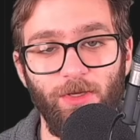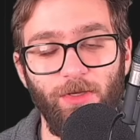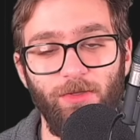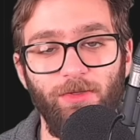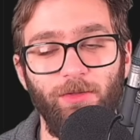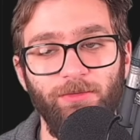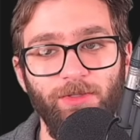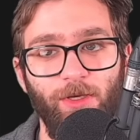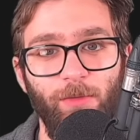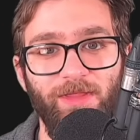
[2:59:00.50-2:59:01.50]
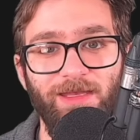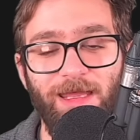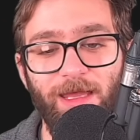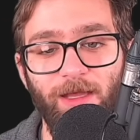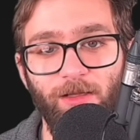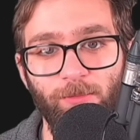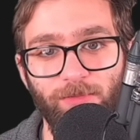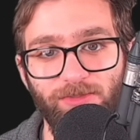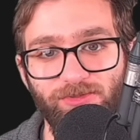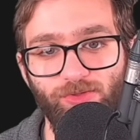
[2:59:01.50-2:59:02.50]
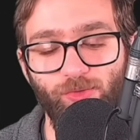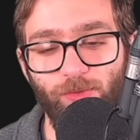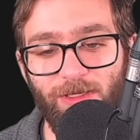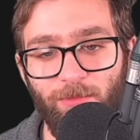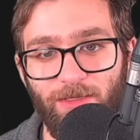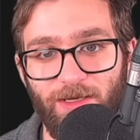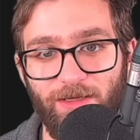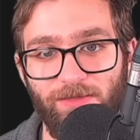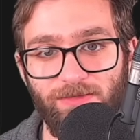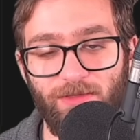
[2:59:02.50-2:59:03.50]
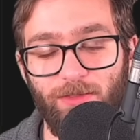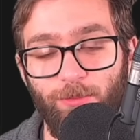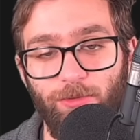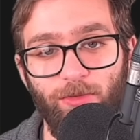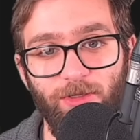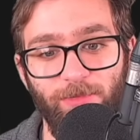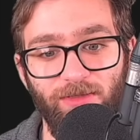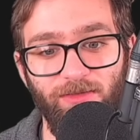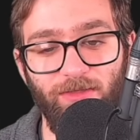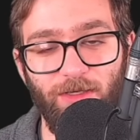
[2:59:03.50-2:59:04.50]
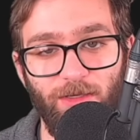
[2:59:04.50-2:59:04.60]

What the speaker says: you'll know that Helm streamlines the deployment